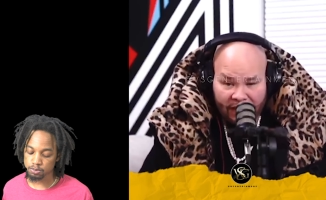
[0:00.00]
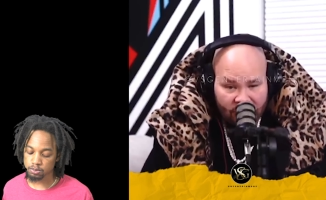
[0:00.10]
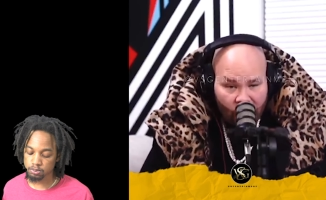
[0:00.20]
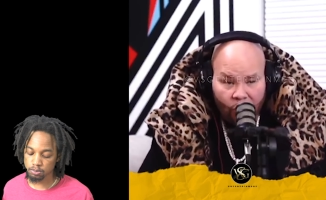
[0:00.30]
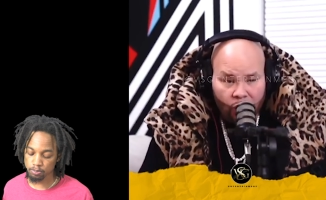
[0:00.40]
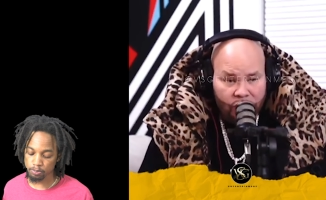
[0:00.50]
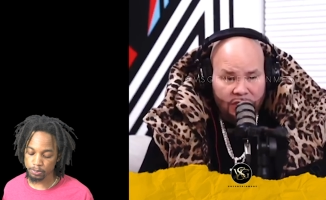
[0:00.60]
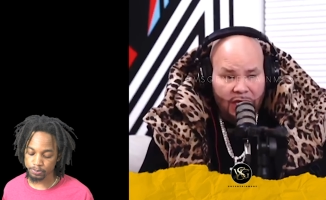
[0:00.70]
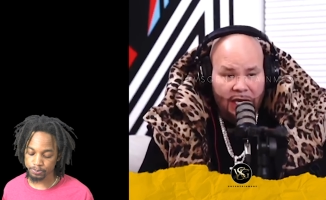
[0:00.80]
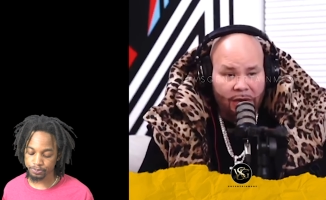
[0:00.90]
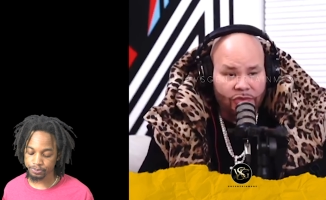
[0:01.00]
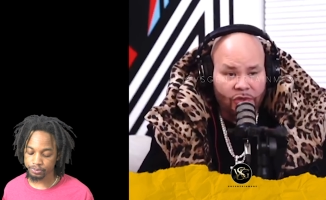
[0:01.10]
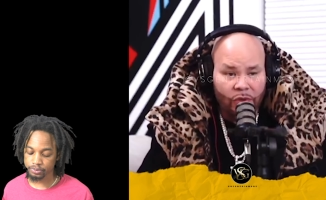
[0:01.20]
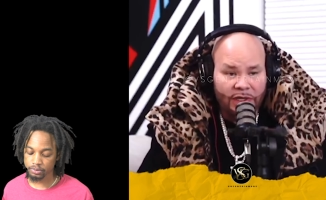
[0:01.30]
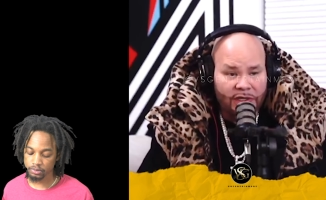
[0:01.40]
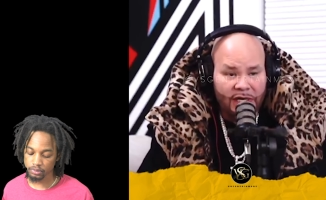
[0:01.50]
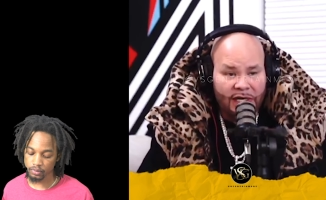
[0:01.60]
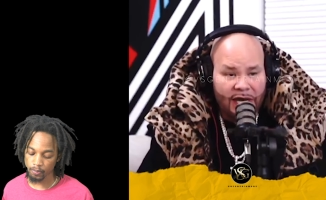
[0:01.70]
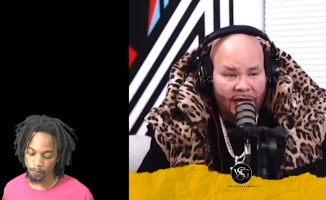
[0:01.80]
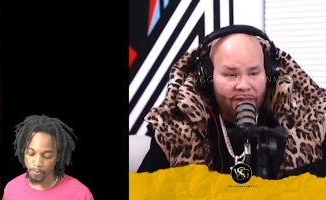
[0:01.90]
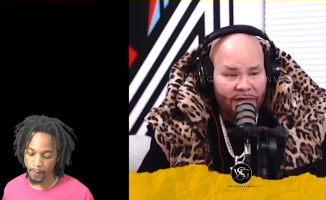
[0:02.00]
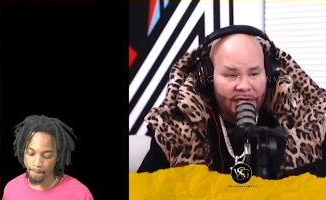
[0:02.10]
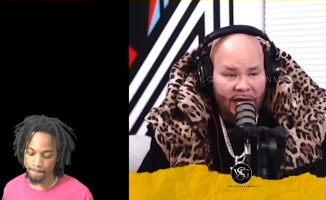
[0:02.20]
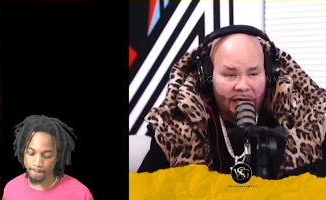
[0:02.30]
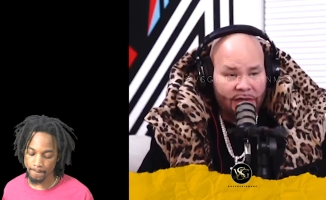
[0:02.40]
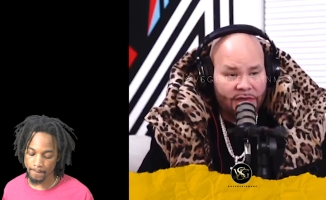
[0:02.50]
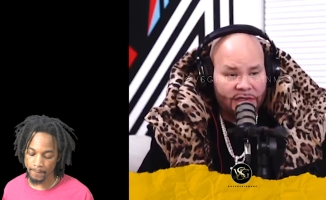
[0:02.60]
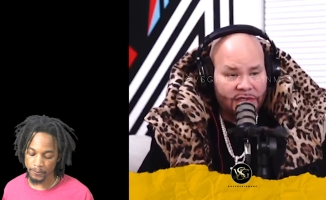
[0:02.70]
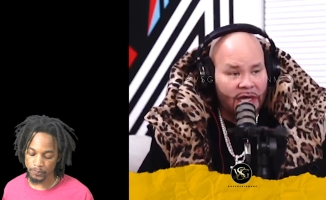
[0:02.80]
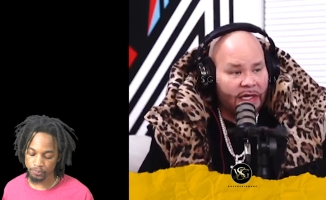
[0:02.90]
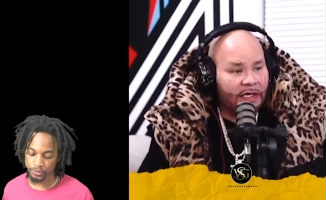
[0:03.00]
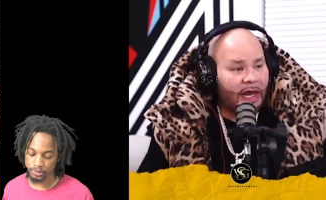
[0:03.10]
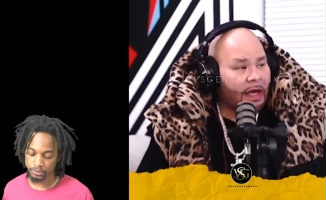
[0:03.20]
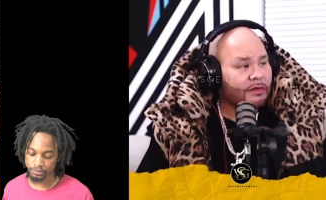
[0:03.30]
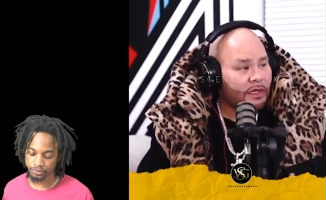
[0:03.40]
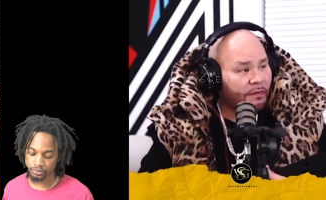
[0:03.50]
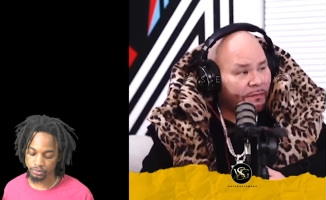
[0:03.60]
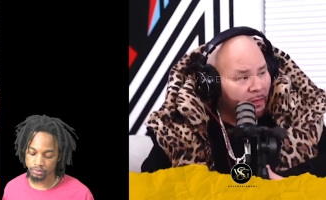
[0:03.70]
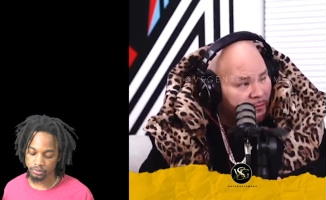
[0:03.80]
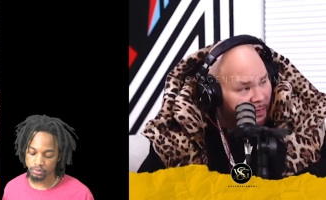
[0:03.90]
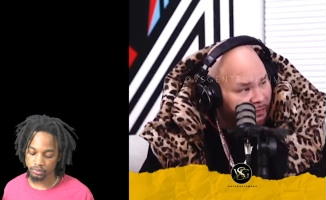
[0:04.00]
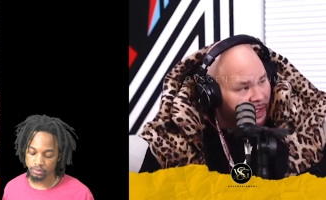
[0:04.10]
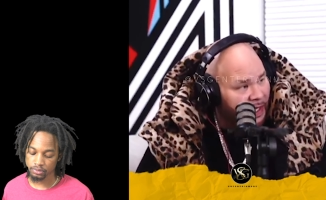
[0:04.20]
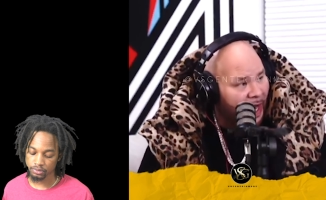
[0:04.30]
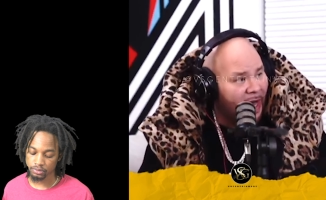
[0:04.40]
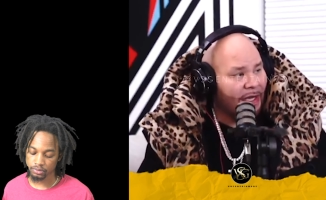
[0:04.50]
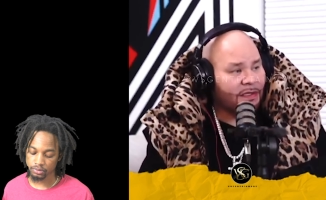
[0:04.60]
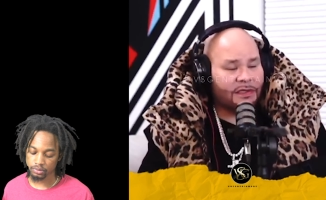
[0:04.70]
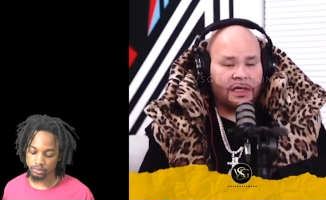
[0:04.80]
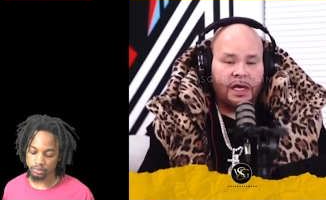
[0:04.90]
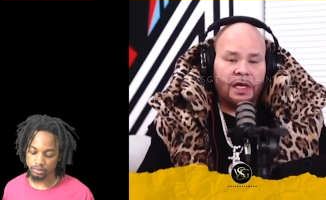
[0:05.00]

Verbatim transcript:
Speaker 1: dudes. Like I was going to dinner every night, steak and lobster for 50 guys,